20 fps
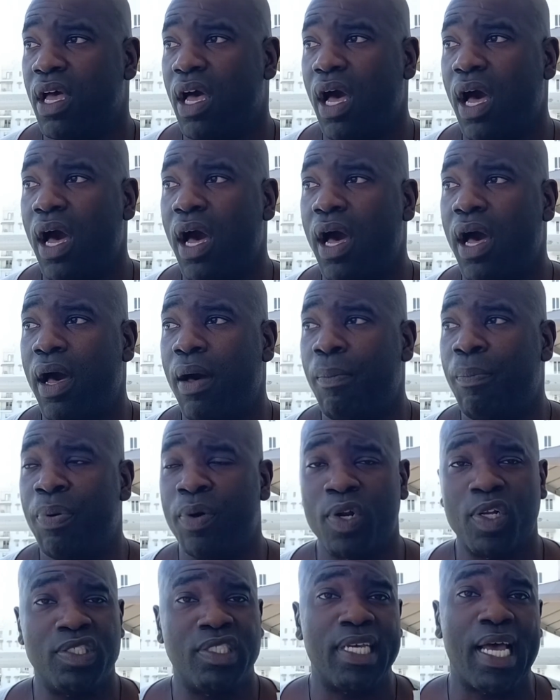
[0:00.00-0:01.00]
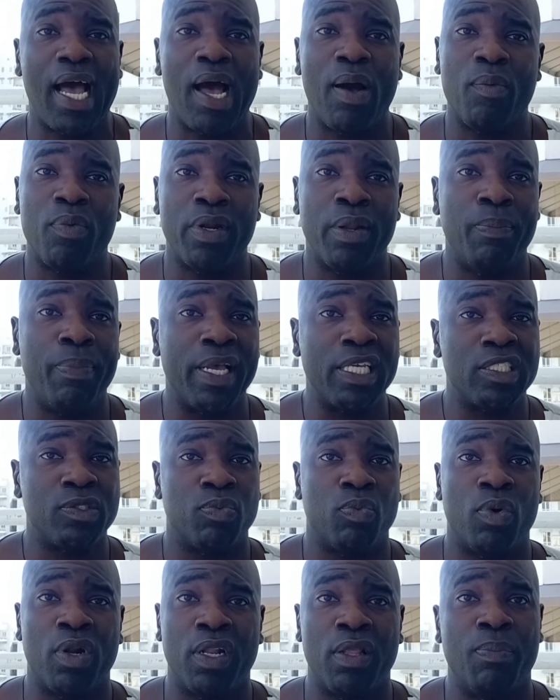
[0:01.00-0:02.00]
Uh, put her child in the best
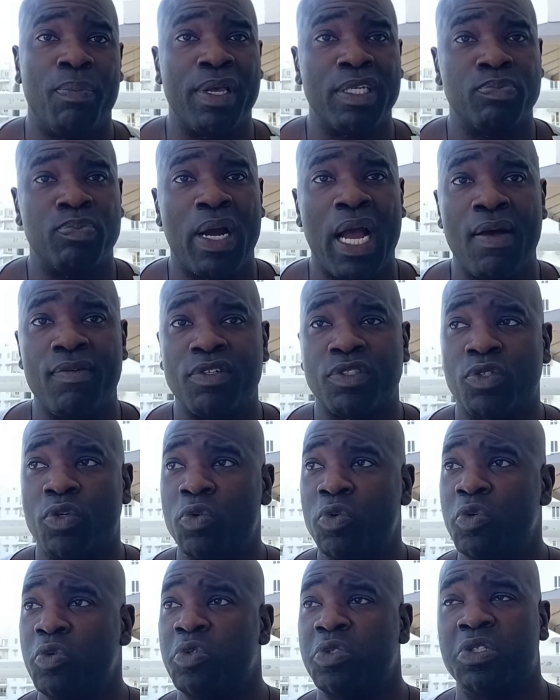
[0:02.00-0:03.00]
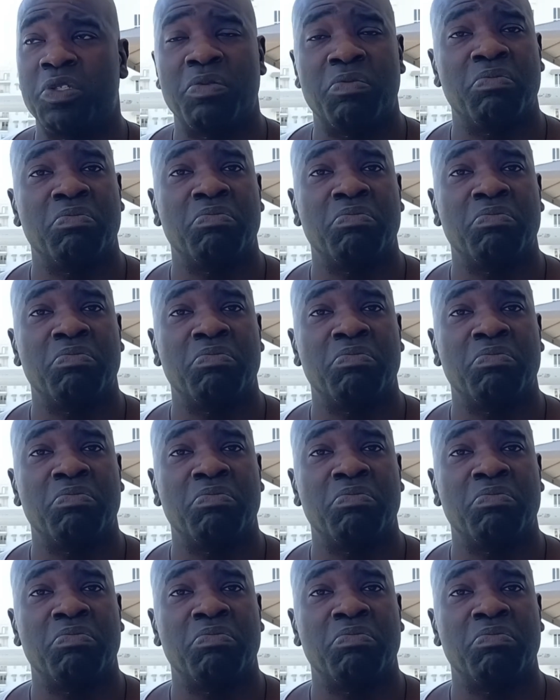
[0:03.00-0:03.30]
one of the best private schools,